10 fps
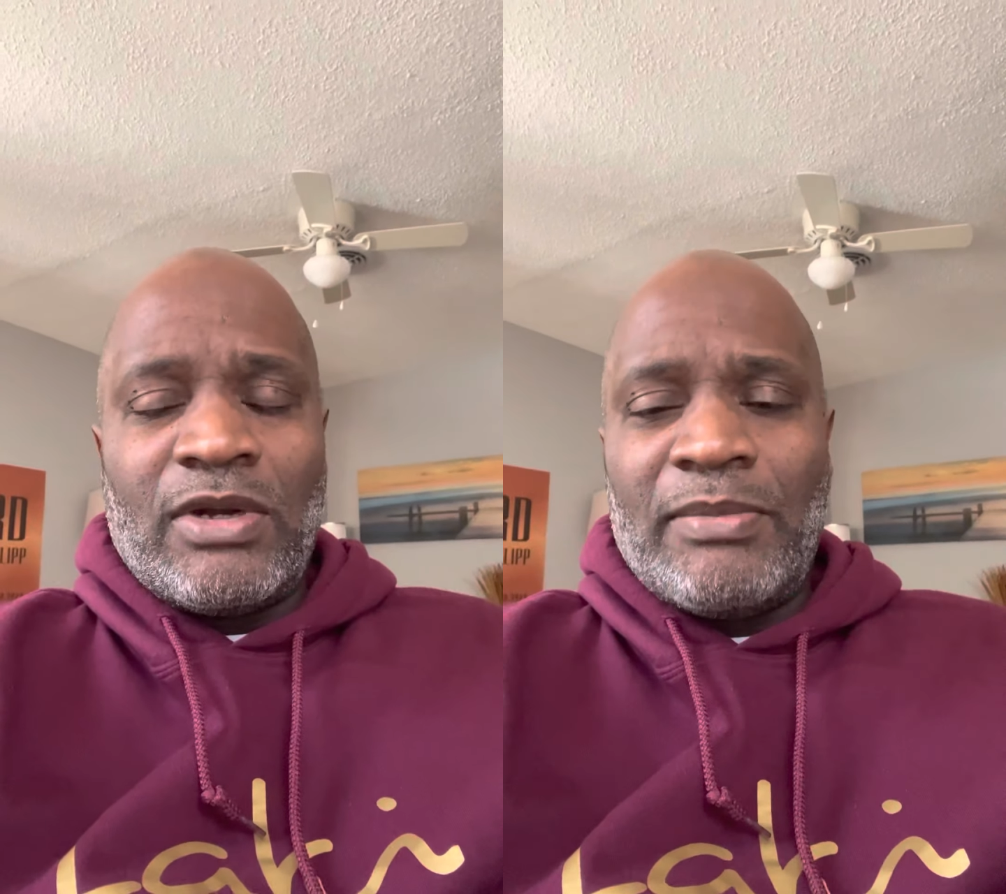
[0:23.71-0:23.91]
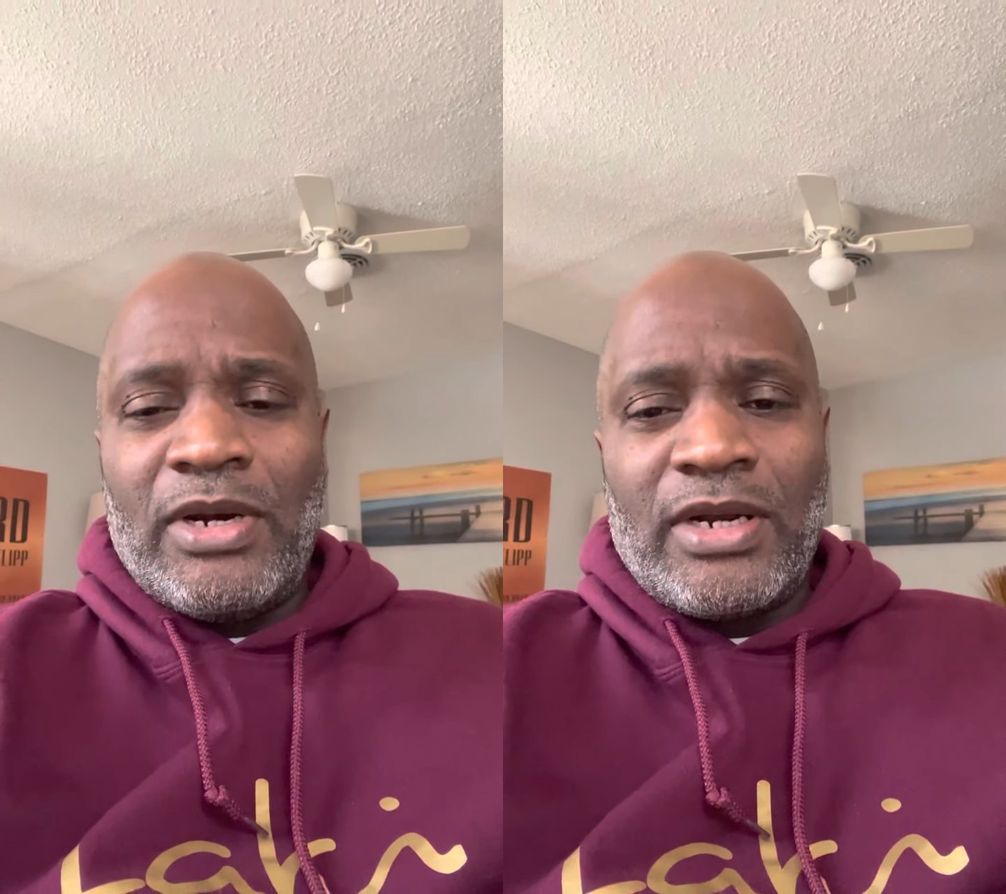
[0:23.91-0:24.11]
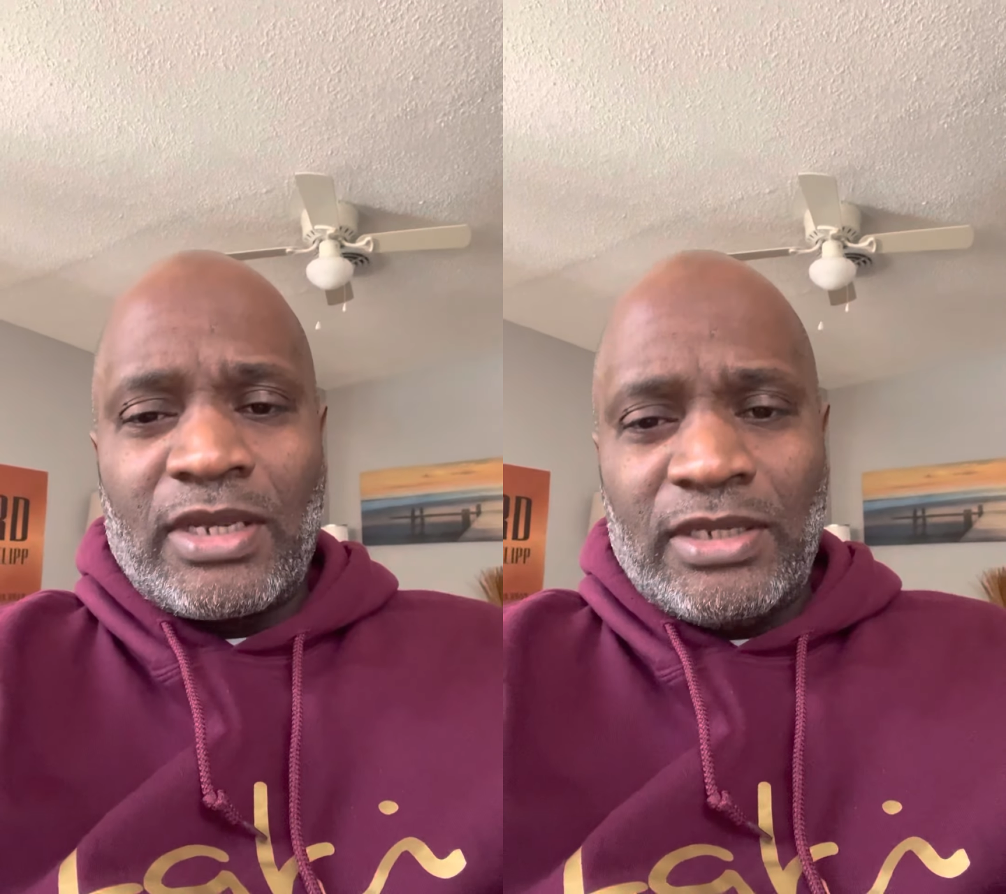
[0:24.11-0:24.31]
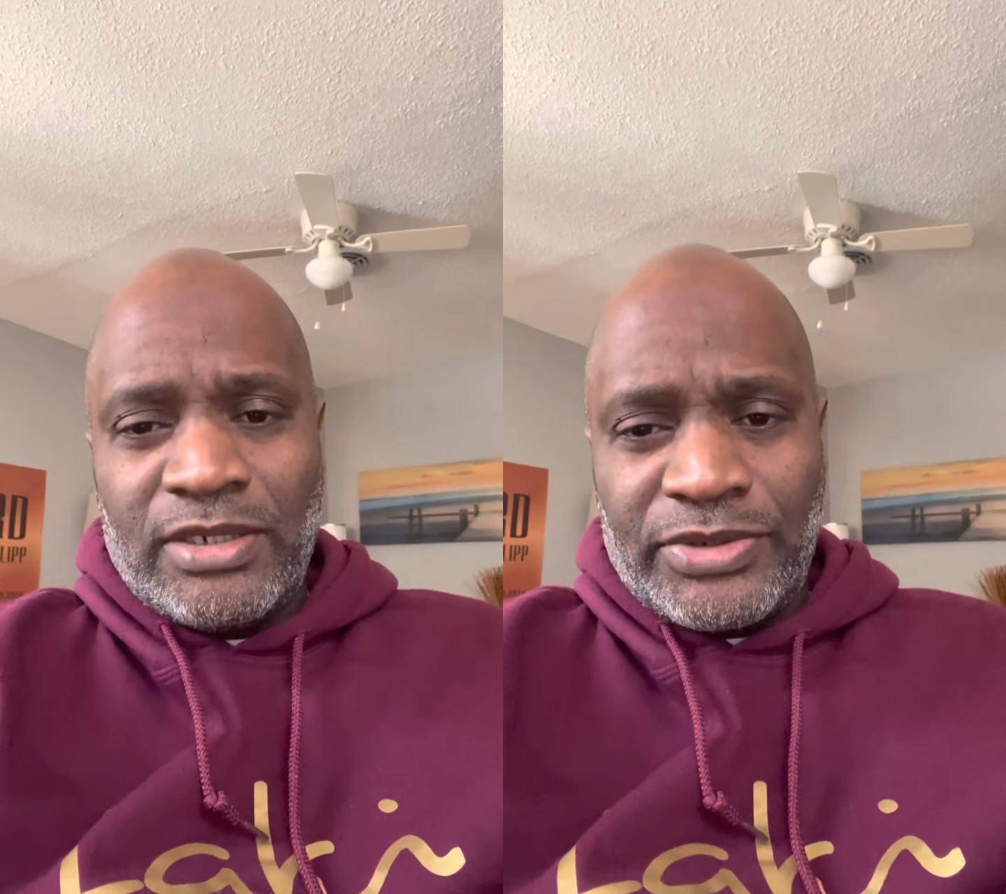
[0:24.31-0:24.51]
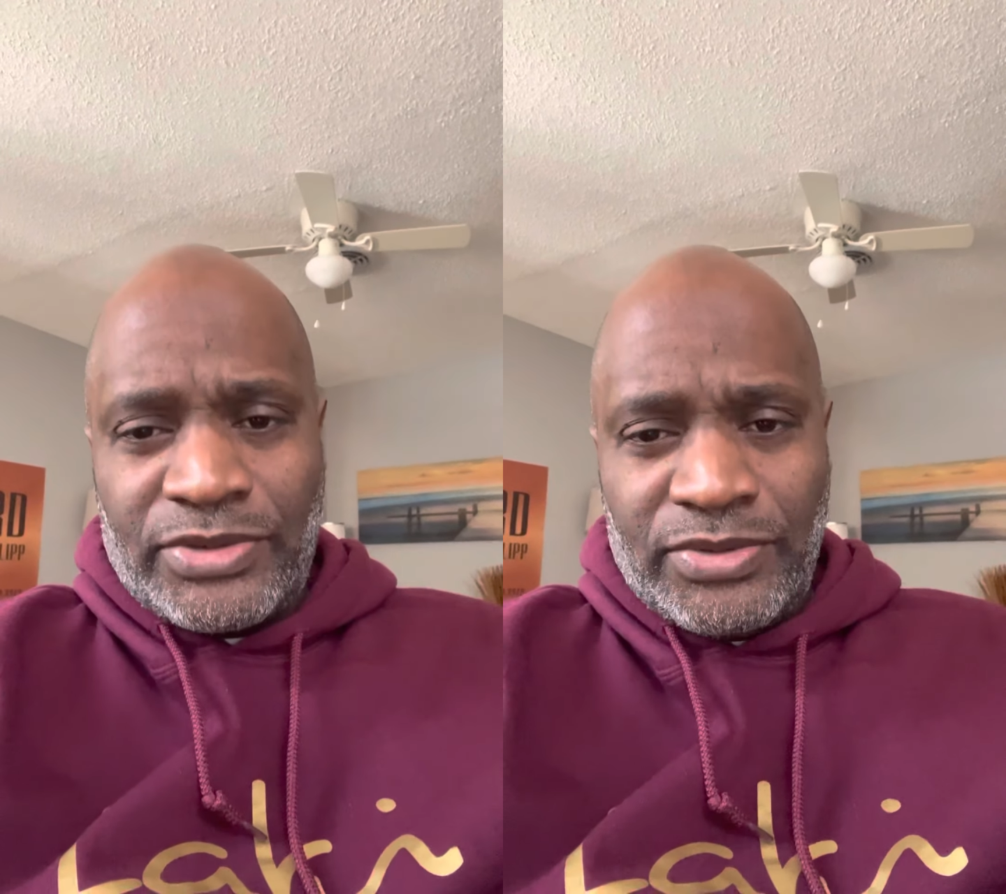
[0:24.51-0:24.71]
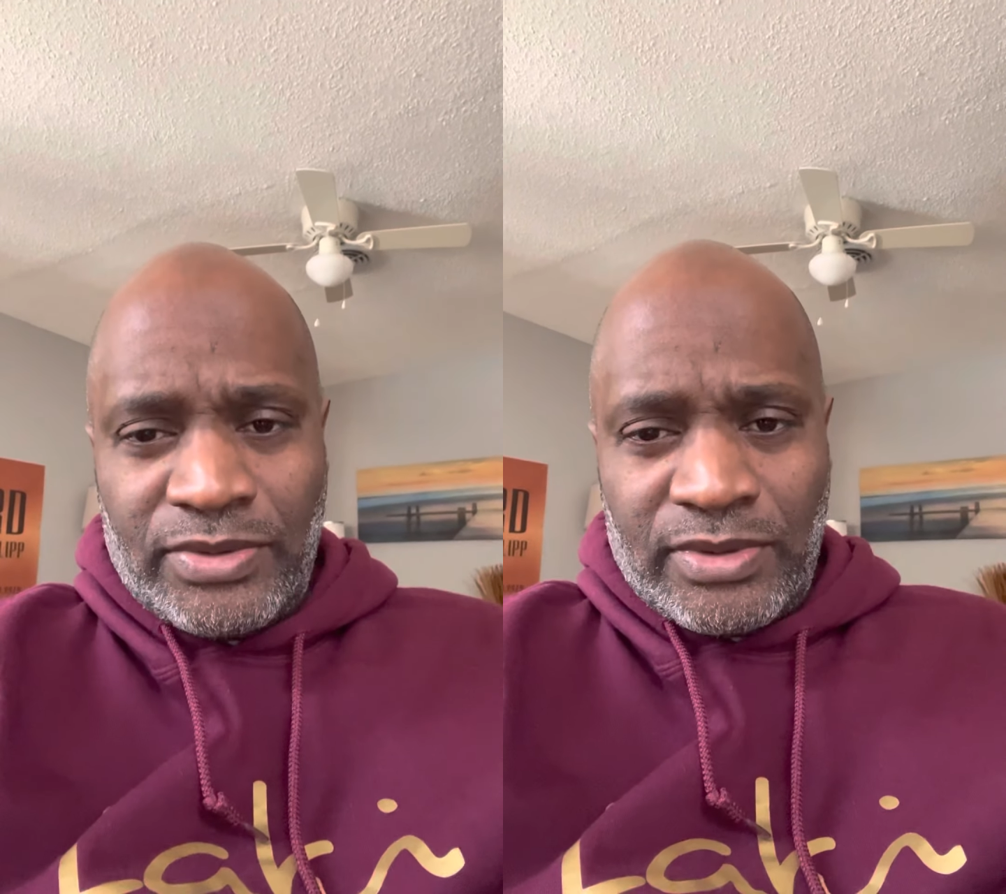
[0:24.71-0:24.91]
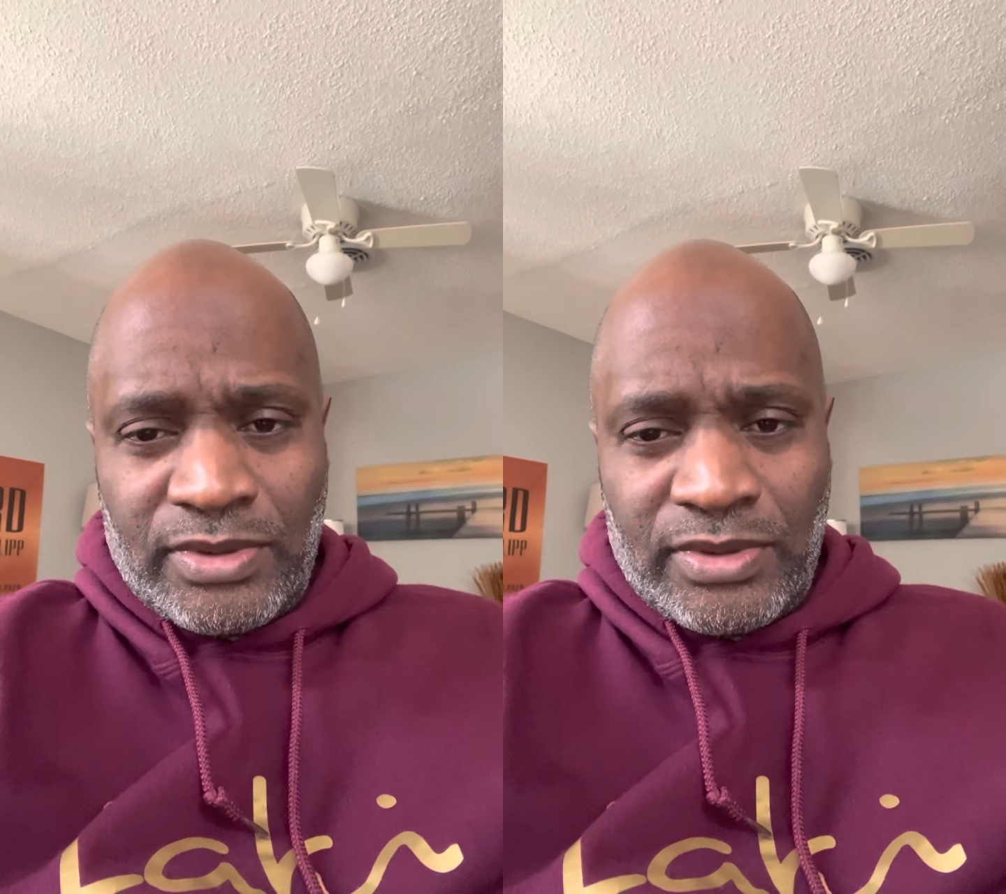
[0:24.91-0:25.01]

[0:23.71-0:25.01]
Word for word: America is too.